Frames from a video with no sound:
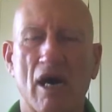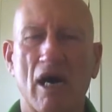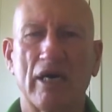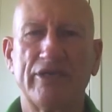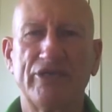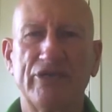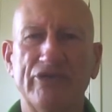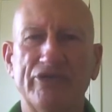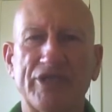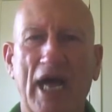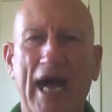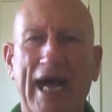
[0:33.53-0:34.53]
I
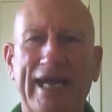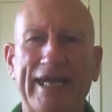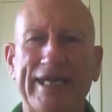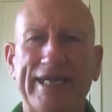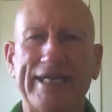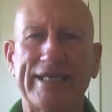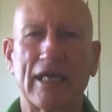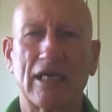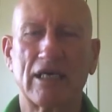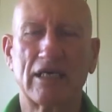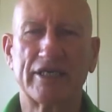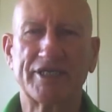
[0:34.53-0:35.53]
use a
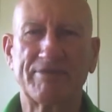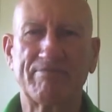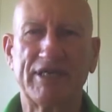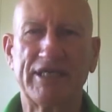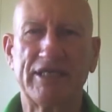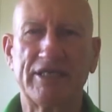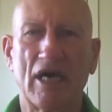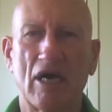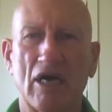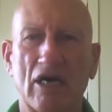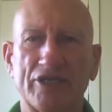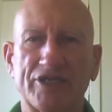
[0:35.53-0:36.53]
high-speed
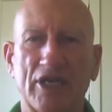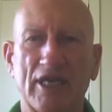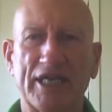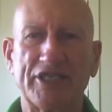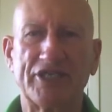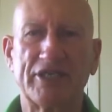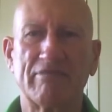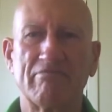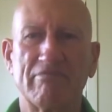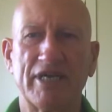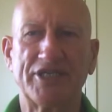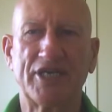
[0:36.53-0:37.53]
oscillation
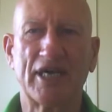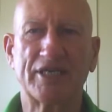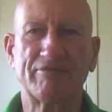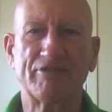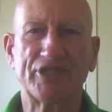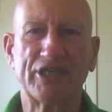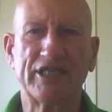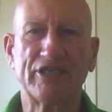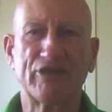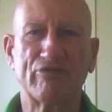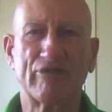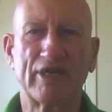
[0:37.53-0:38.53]
massage machine
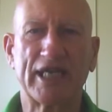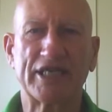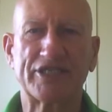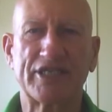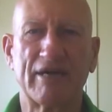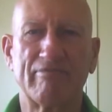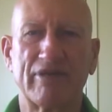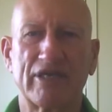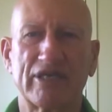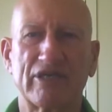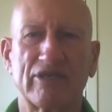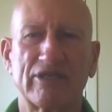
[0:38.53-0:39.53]
to relax the
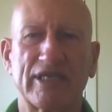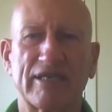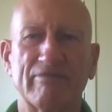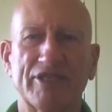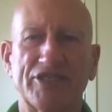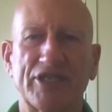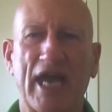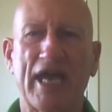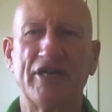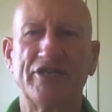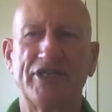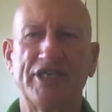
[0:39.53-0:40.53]
umbilical ligaments
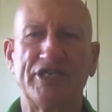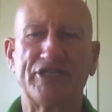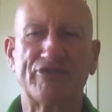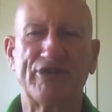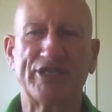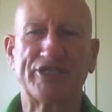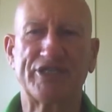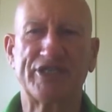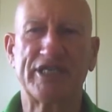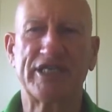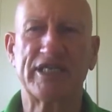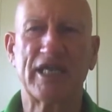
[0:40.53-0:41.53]
and de-stress
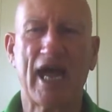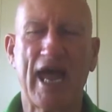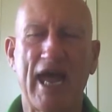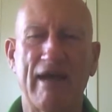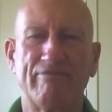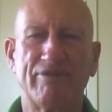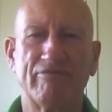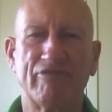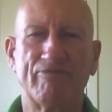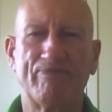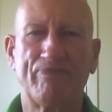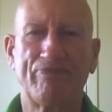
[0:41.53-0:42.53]
the
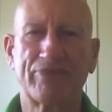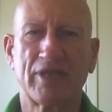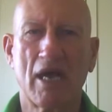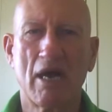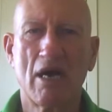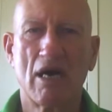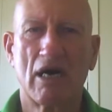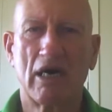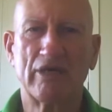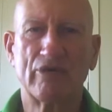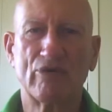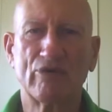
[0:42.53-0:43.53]
abdomen.
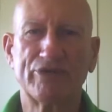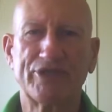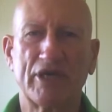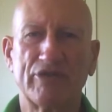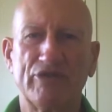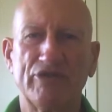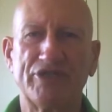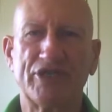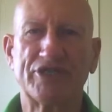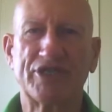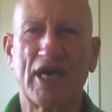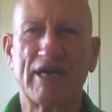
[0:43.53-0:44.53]
I also use
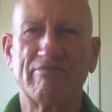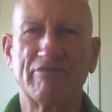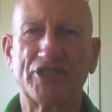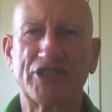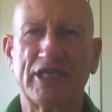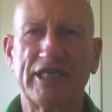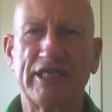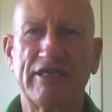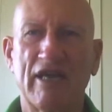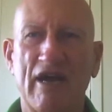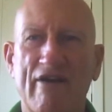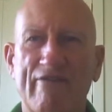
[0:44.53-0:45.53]
the same machine
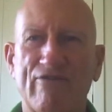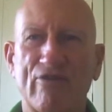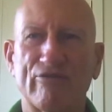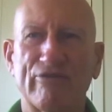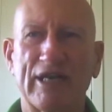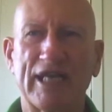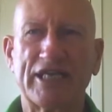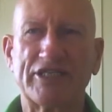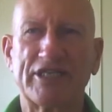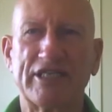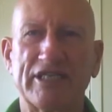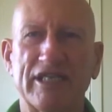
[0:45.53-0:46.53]
for
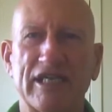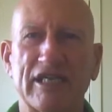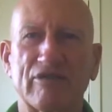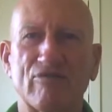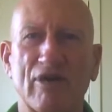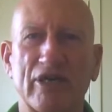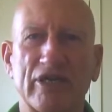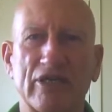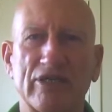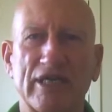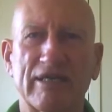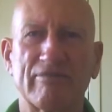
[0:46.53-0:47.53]
relaxing the
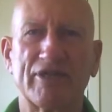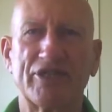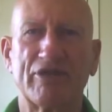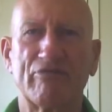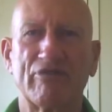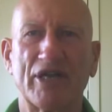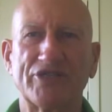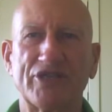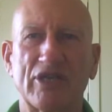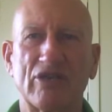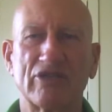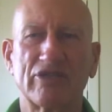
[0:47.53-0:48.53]
inguinal ligament that runs
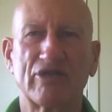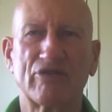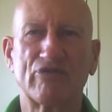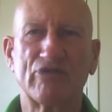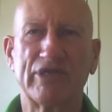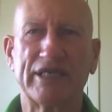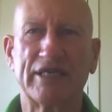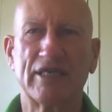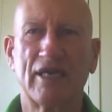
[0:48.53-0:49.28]
along the groin.